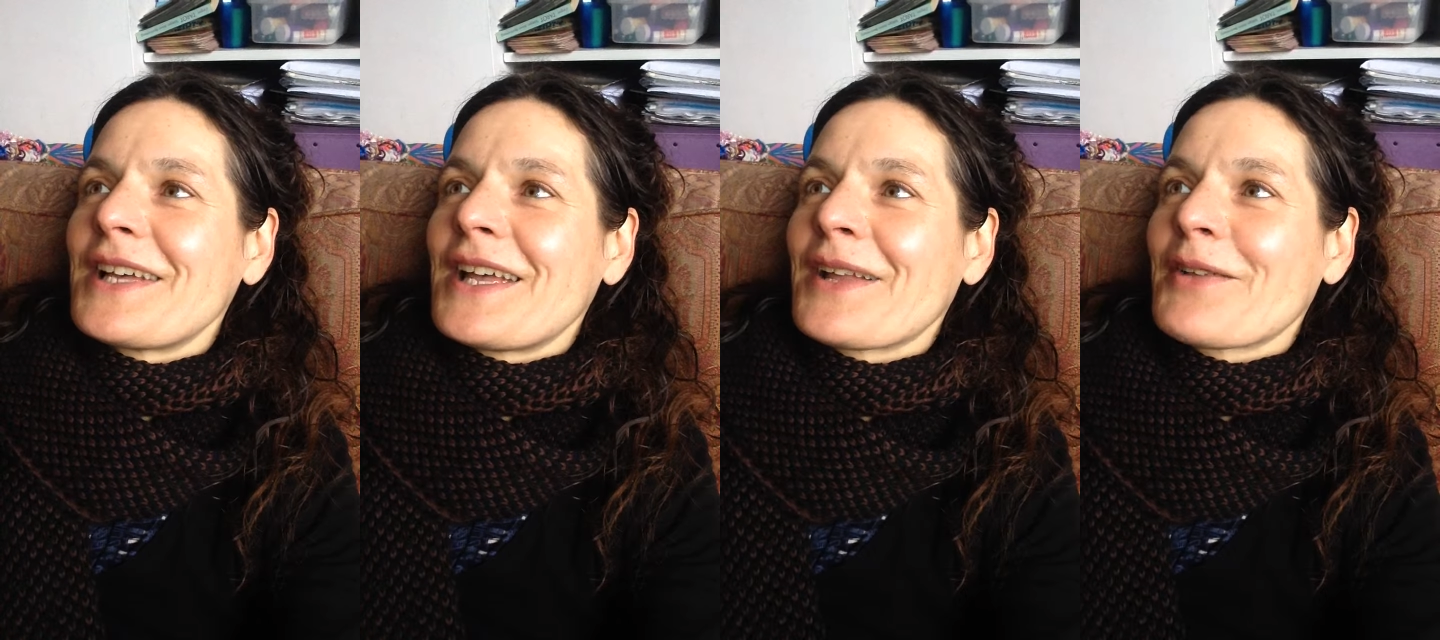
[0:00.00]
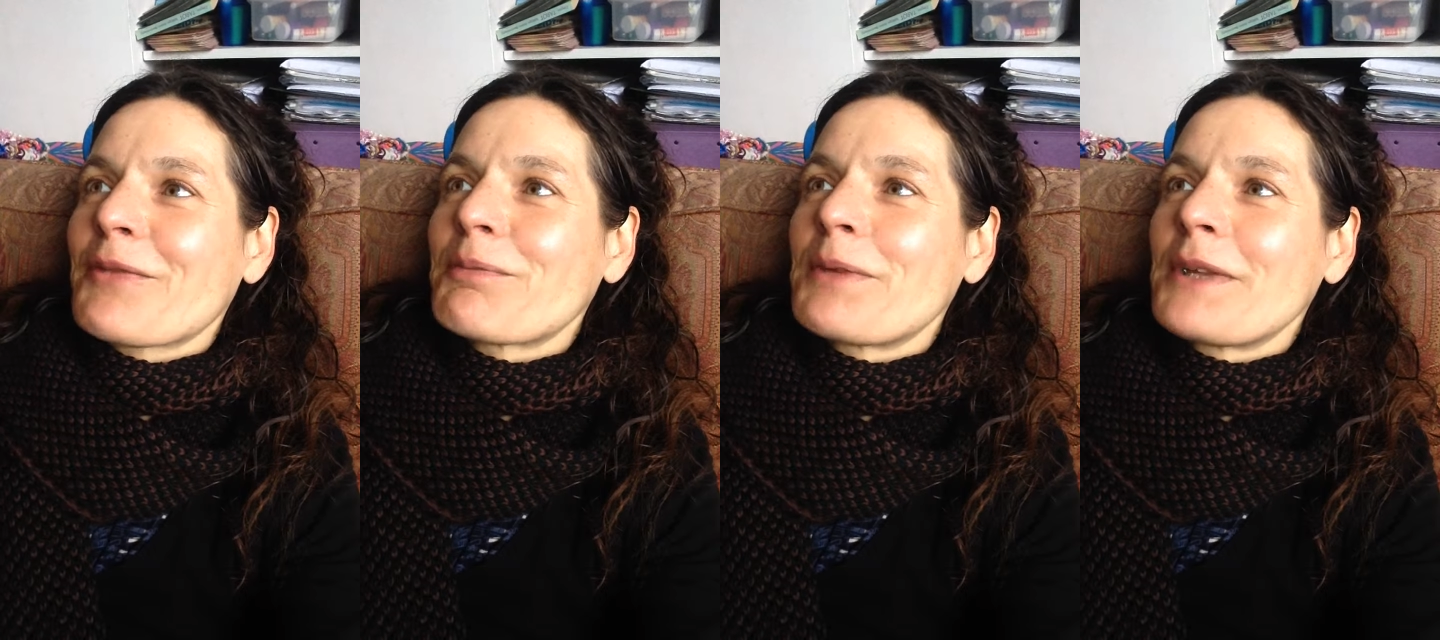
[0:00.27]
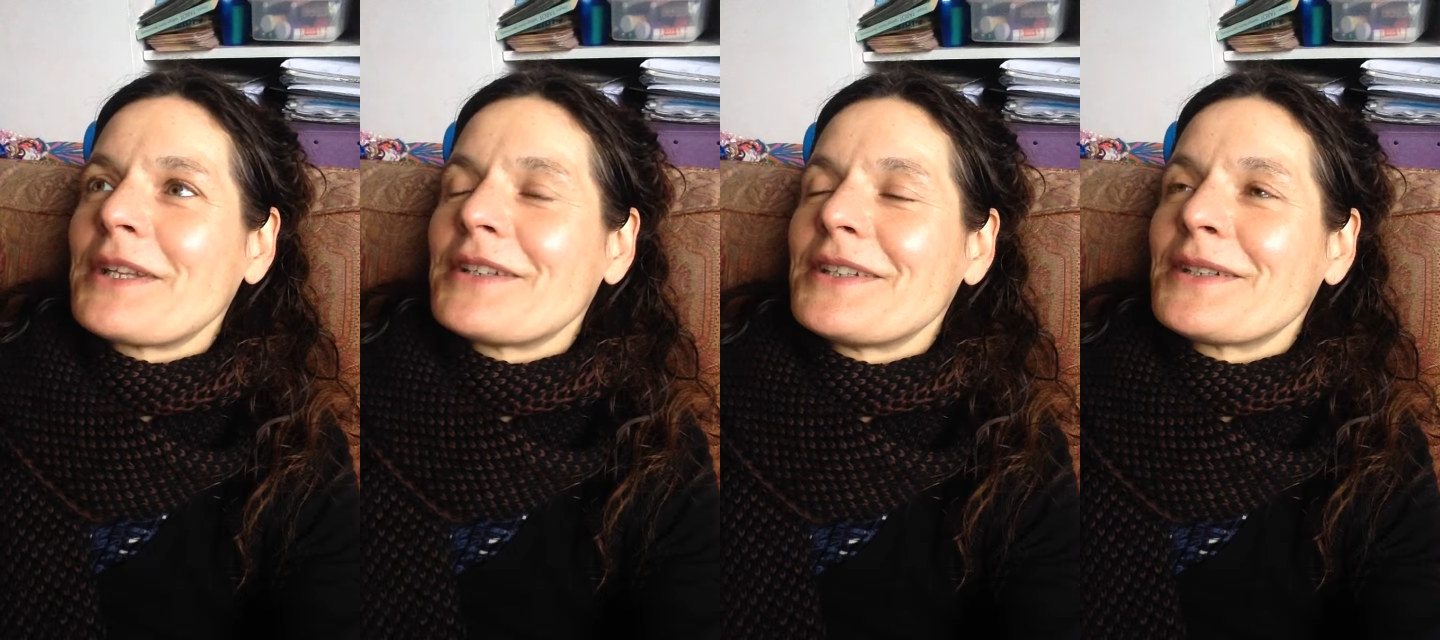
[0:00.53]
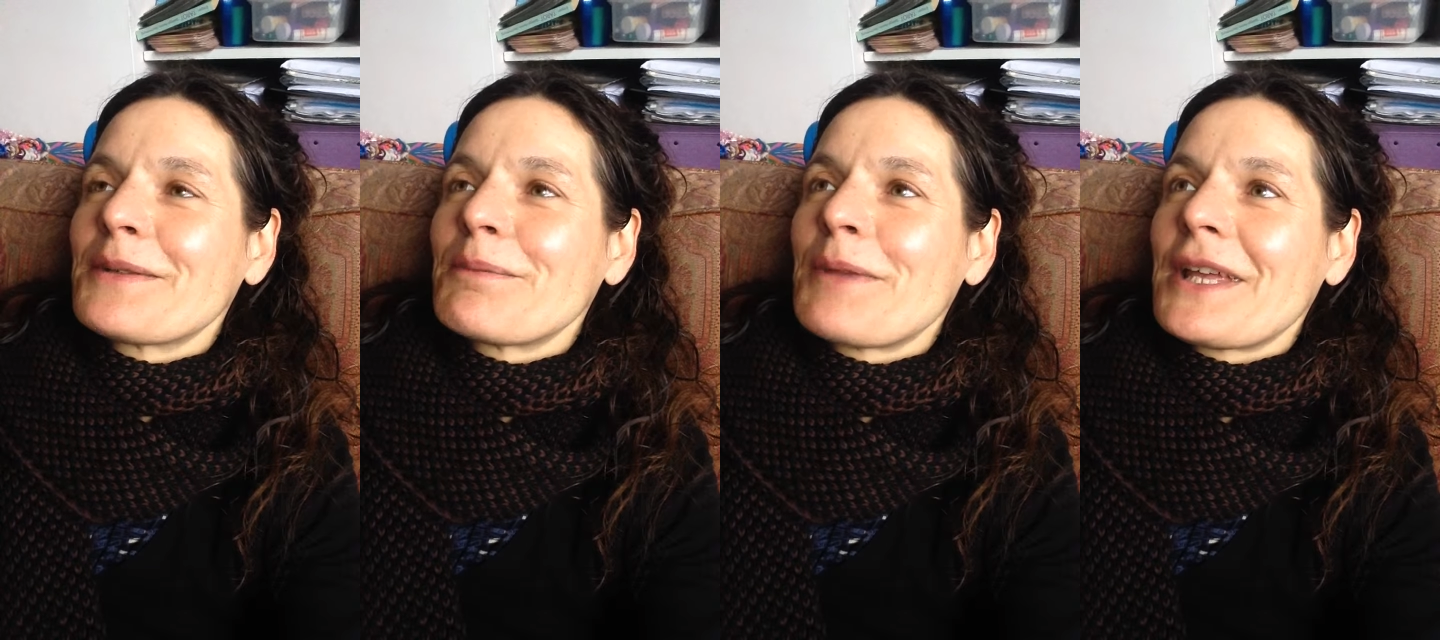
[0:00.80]
has been
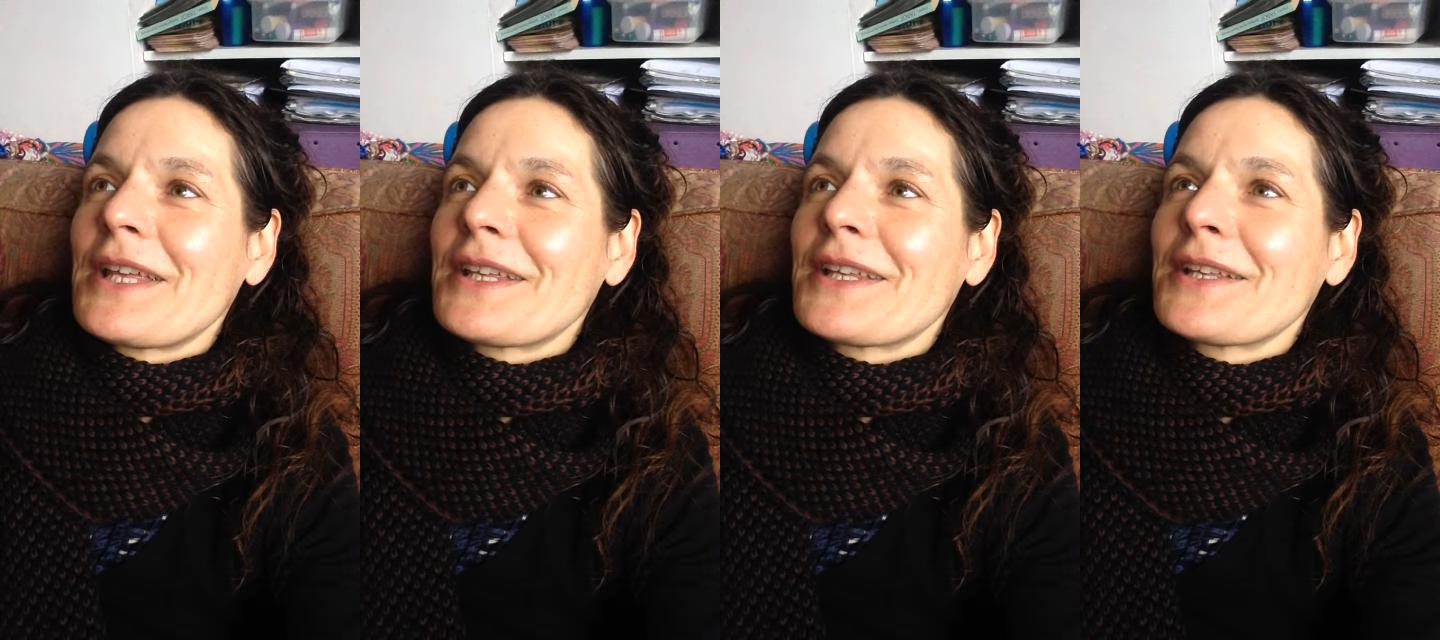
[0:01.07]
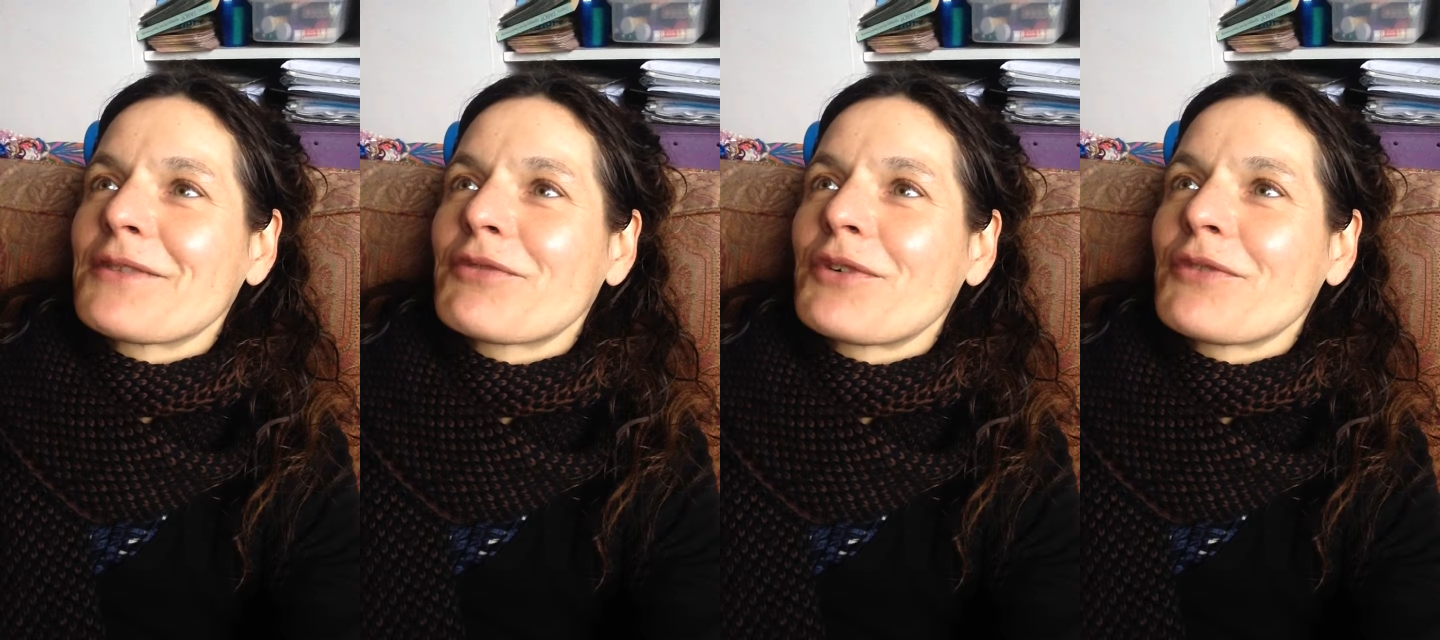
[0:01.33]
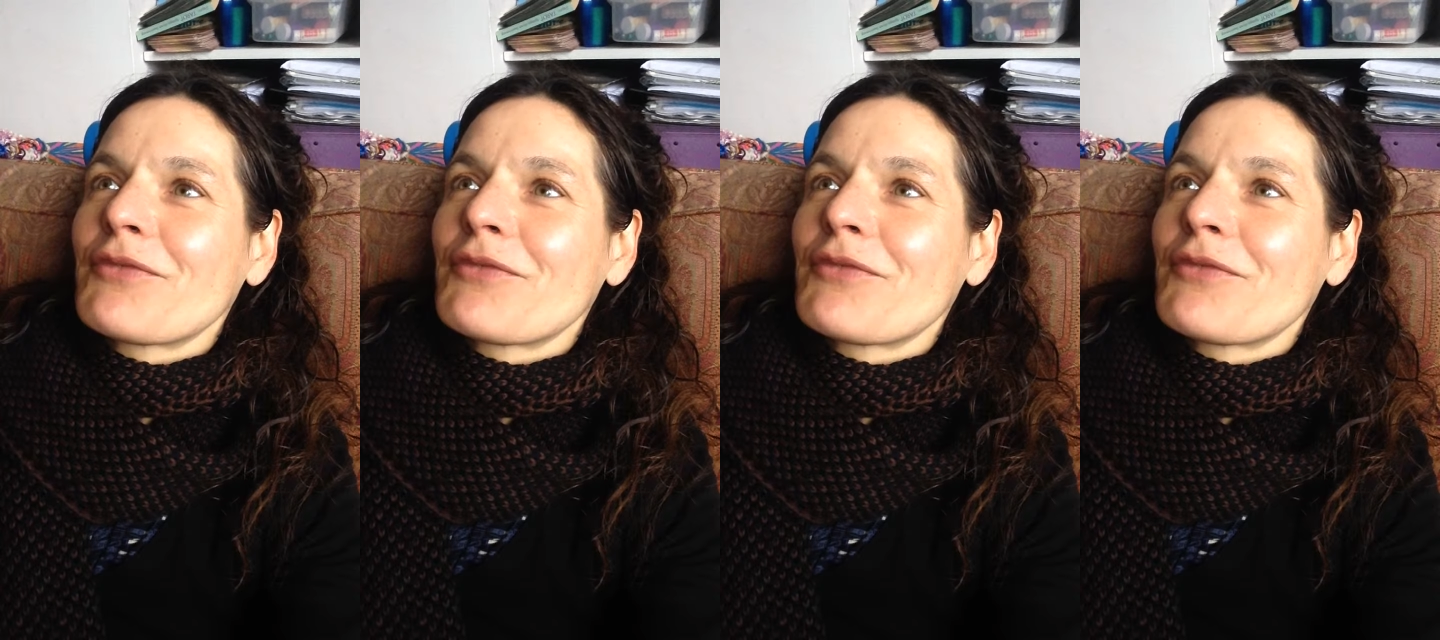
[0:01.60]
in the making for